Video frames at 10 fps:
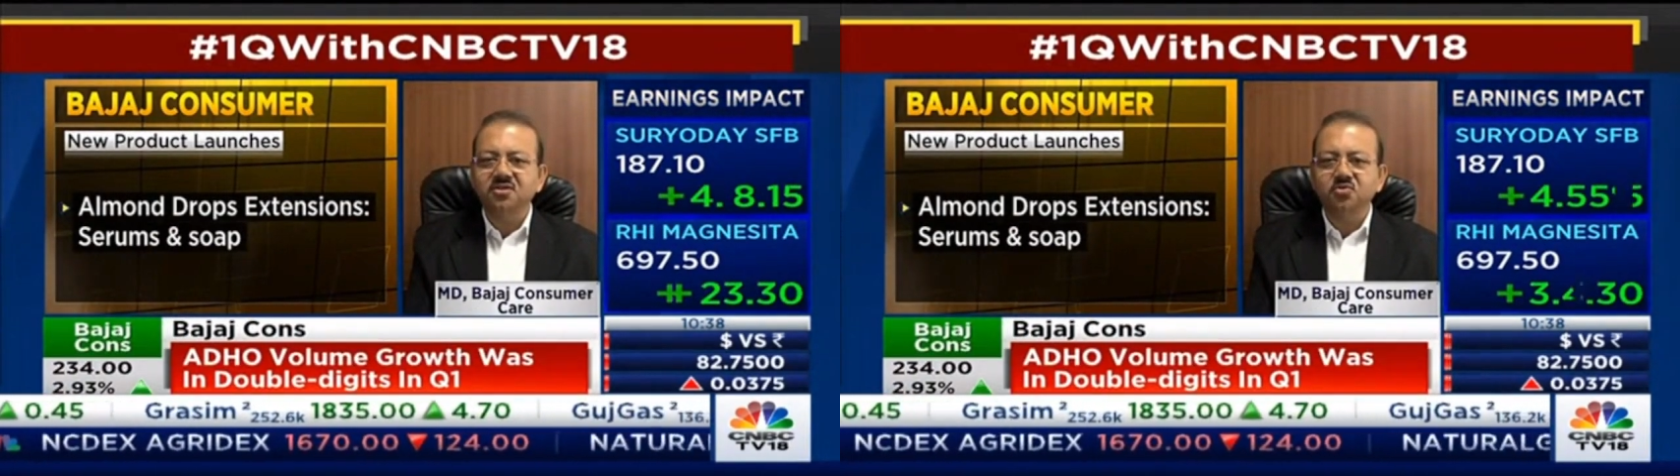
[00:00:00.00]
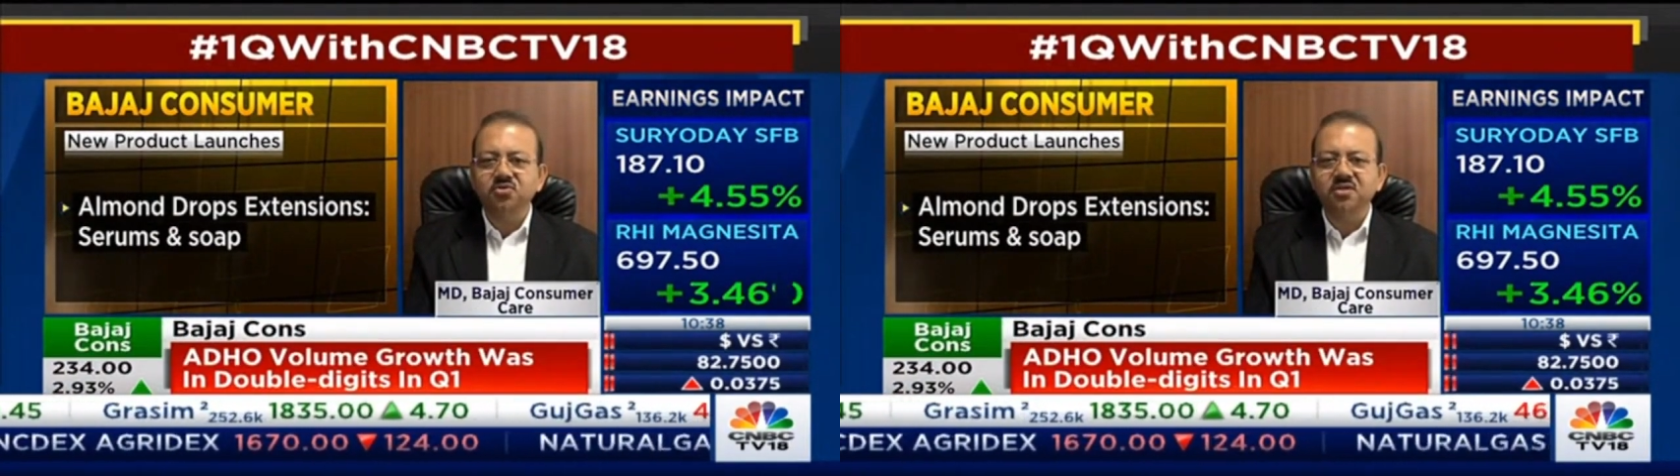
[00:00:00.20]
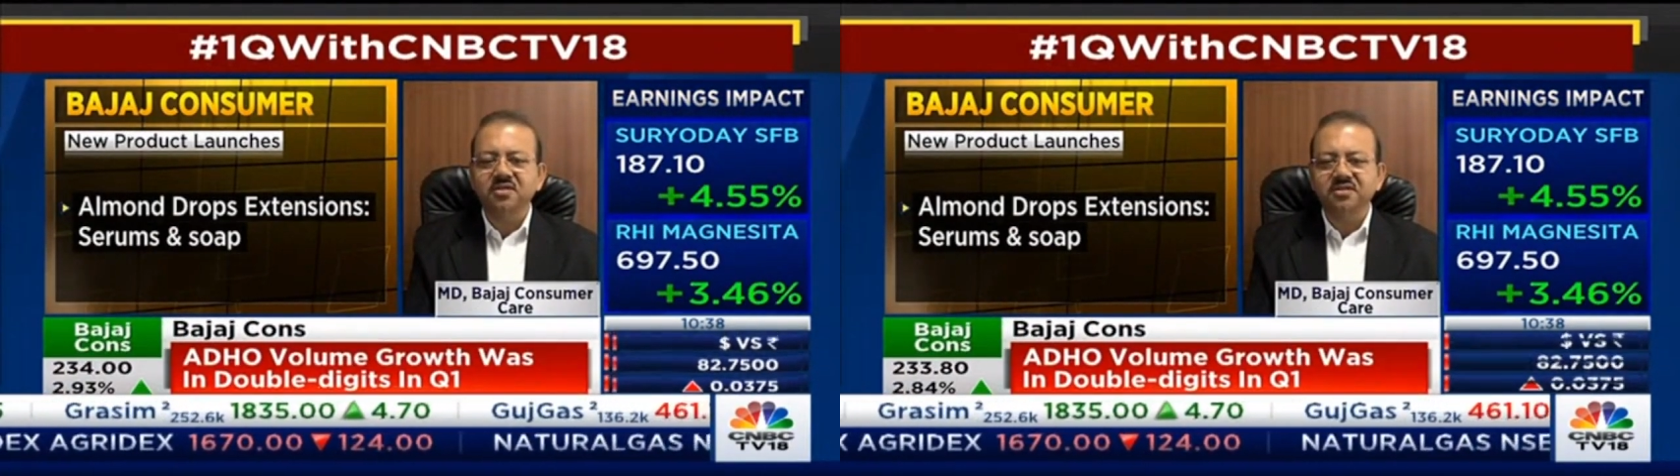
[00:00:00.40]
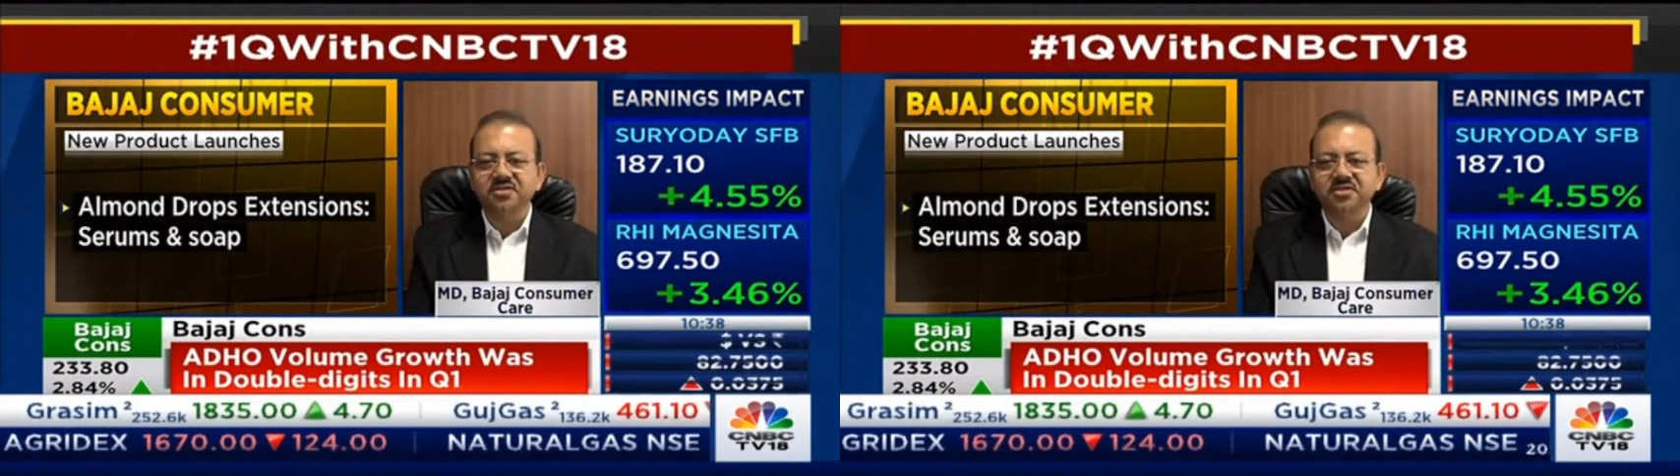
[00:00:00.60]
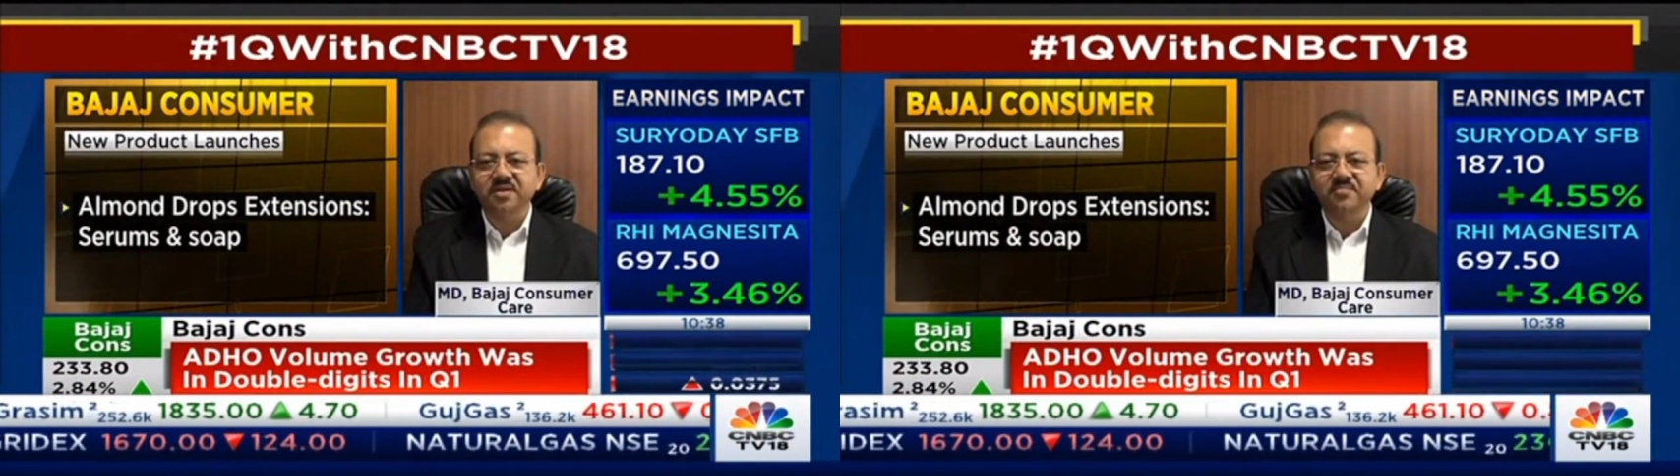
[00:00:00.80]
the lotion and
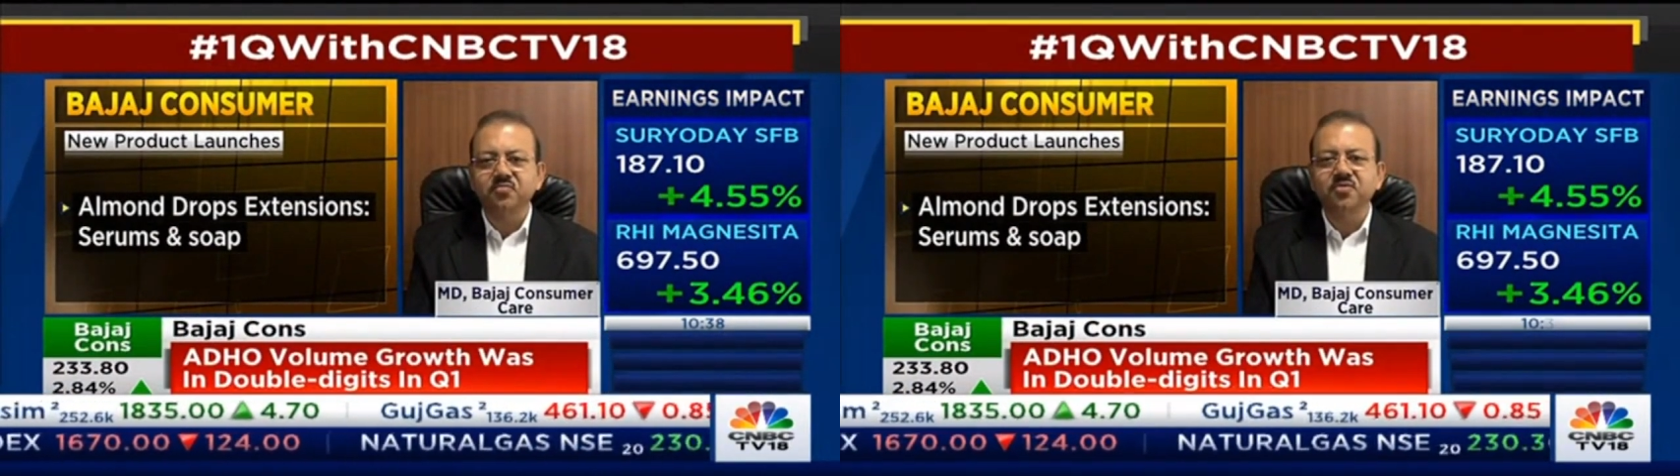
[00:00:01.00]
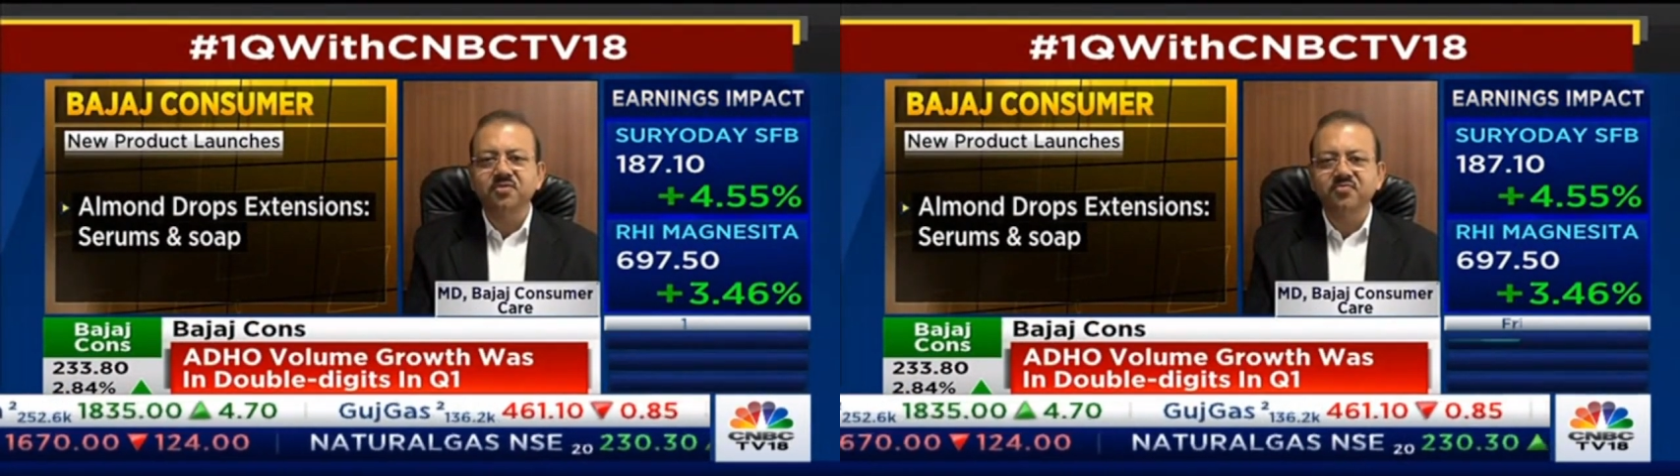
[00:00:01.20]
the shampoo,